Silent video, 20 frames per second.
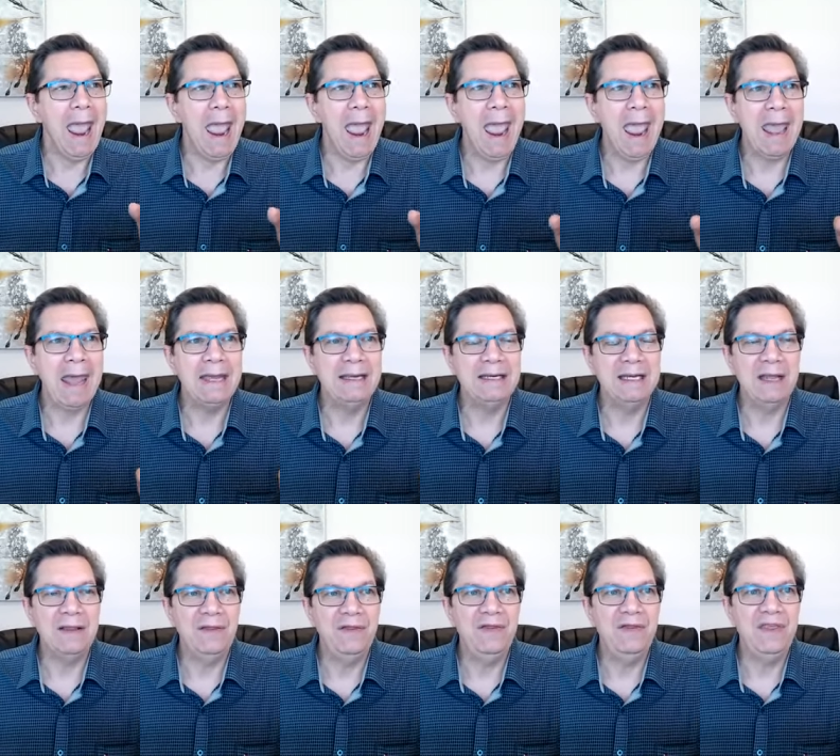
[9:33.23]
And
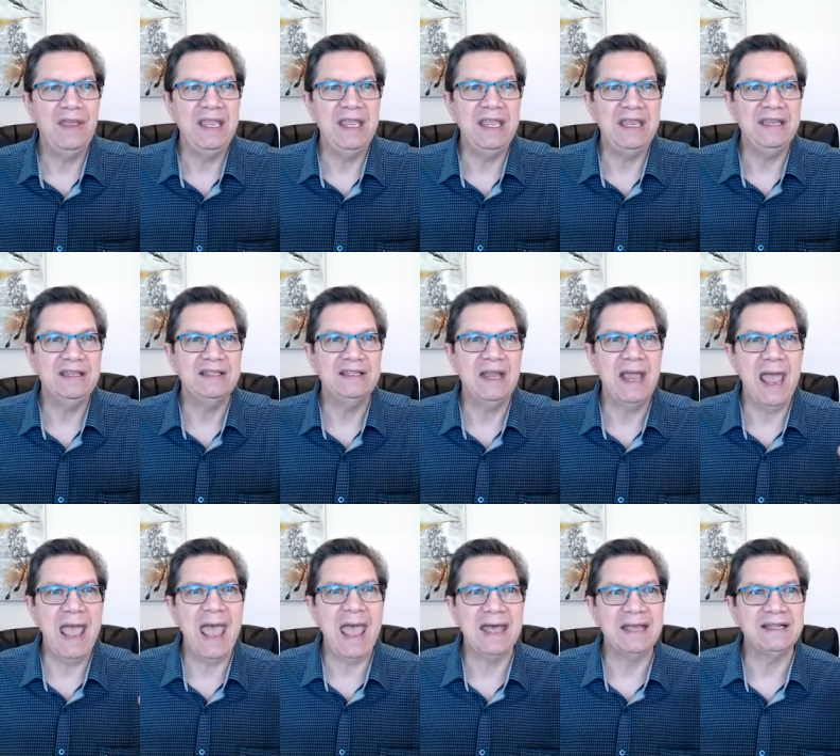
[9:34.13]
these,
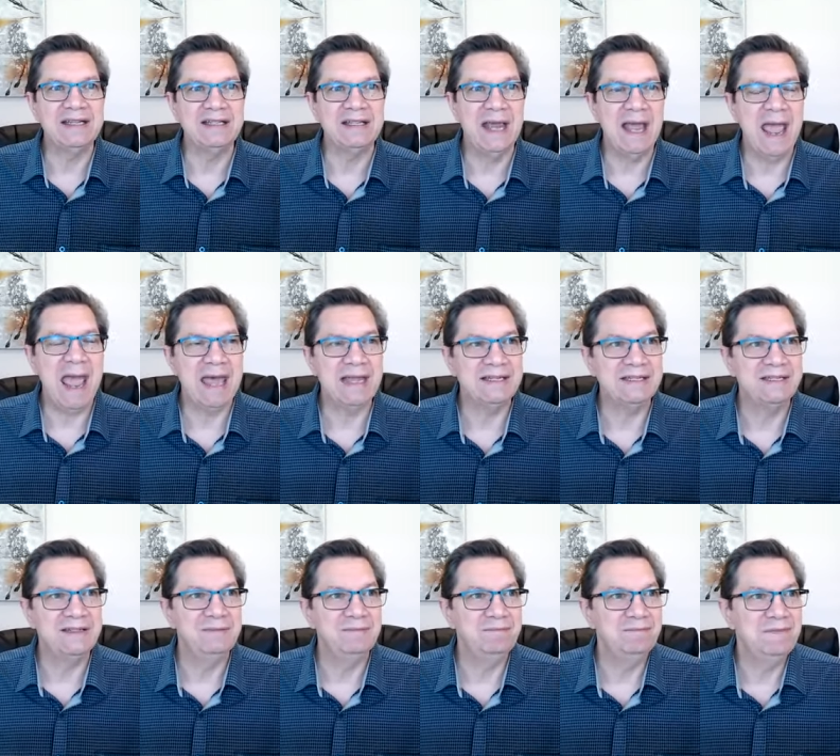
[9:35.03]
as,
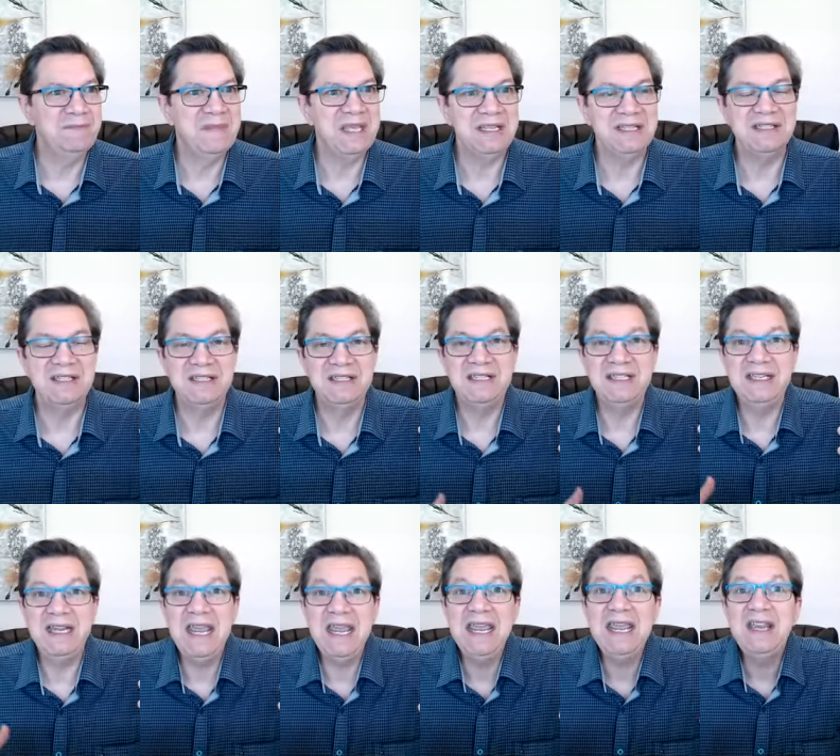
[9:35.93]
as this
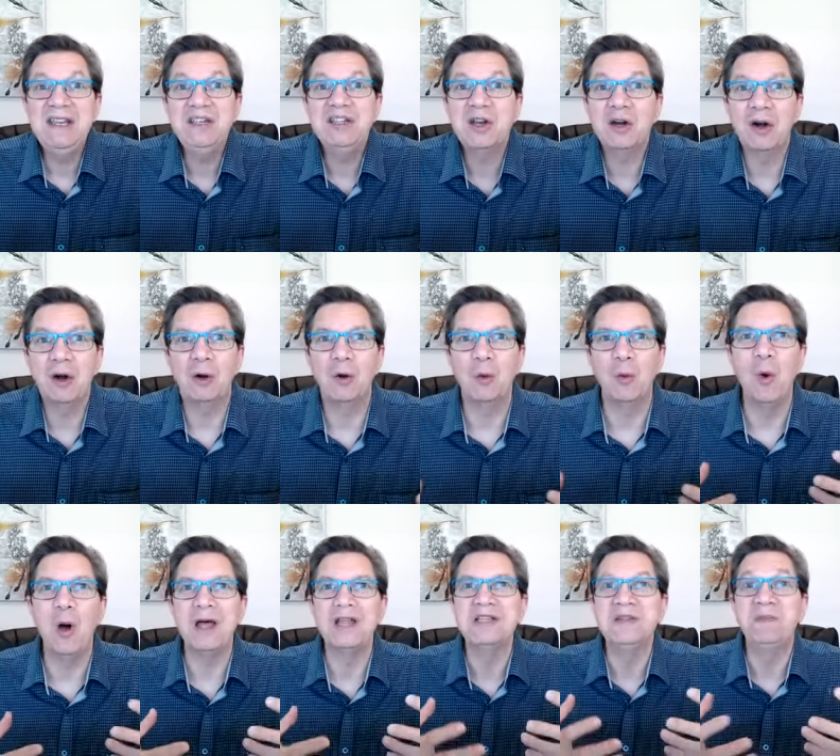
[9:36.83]
teacher
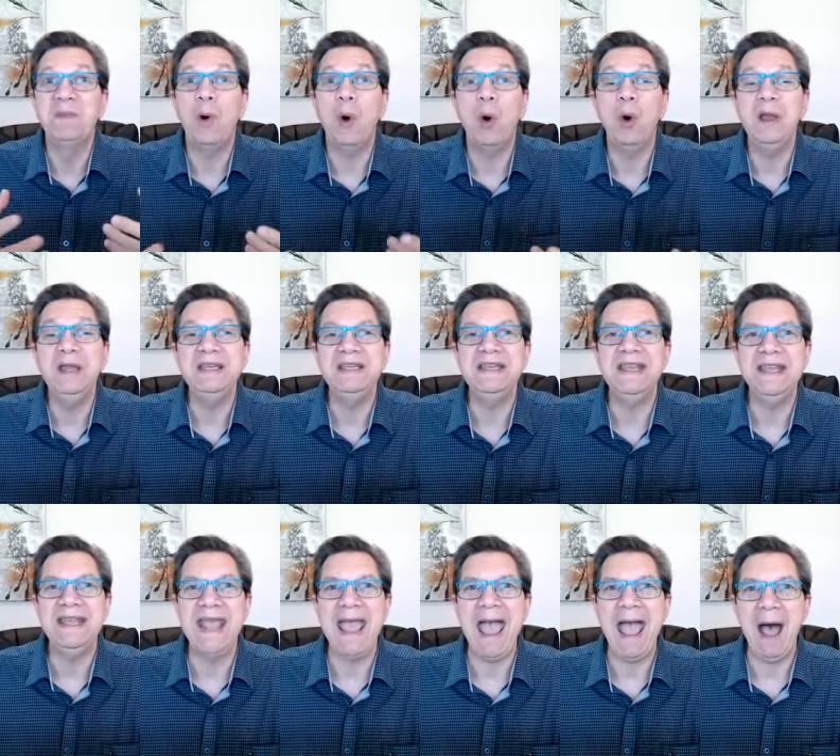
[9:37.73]
was
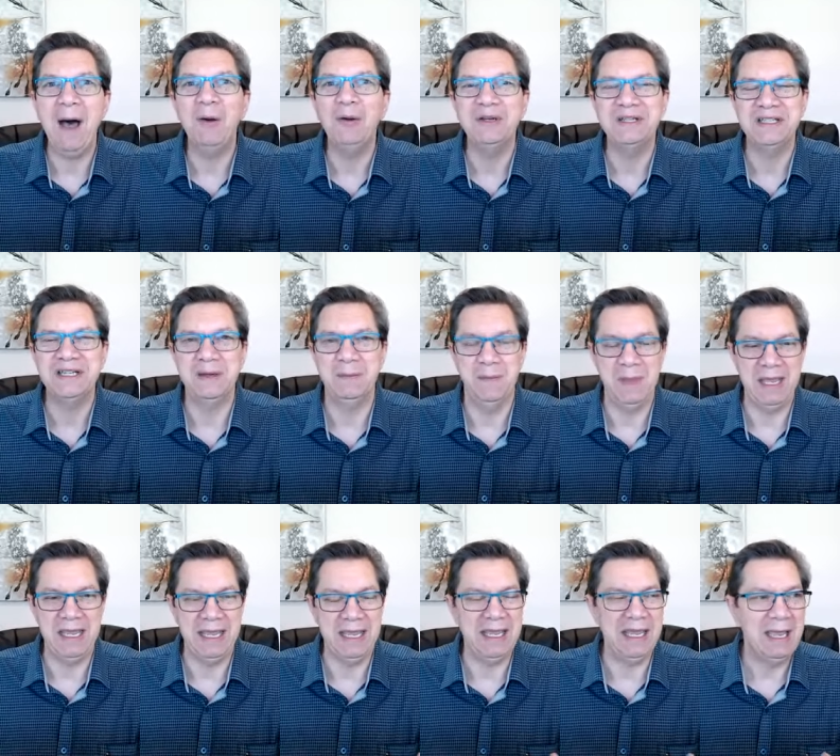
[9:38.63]
pointing out to
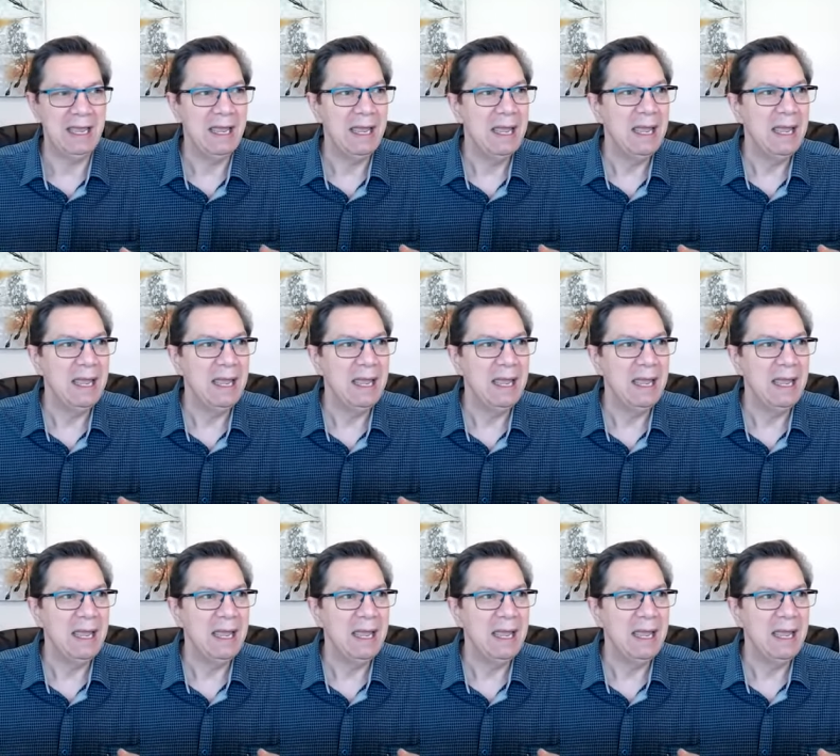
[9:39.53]
me,